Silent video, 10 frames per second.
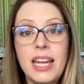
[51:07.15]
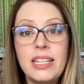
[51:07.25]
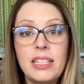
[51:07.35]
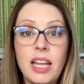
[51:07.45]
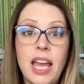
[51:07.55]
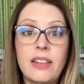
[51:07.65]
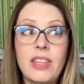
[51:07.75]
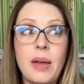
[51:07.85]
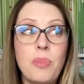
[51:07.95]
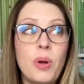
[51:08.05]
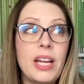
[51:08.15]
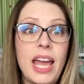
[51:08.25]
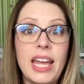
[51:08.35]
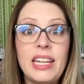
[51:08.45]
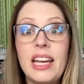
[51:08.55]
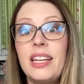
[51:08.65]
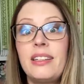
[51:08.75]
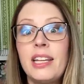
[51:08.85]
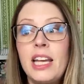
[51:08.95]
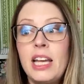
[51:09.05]
I did at that point I had
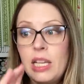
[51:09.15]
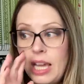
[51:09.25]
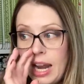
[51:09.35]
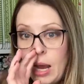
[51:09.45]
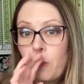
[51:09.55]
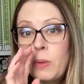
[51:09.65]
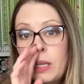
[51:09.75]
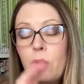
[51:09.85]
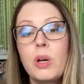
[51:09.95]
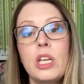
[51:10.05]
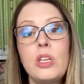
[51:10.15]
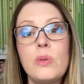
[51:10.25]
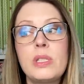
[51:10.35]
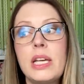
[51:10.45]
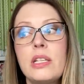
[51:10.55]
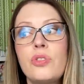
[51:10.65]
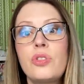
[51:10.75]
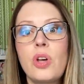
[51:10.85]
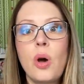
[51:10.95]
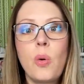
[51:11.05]
none and I really want to use it.
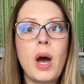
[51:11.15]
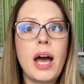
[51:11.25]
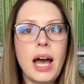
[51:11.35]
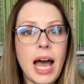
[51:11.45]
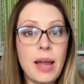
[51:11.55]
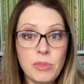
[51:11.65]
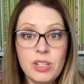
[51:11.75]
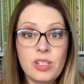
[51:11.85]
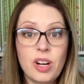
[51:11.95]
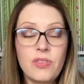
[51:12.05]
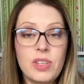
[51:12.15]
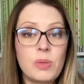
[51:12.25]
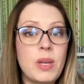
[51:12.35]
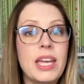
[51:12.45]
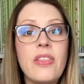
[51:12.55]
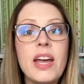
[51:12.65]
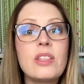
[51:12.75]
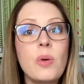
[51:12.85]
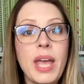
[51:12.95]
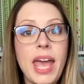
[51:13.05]
So I'm going to start this week and
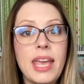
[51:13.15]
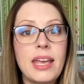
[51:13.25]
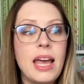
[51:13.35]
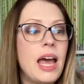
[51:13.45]
that's okay.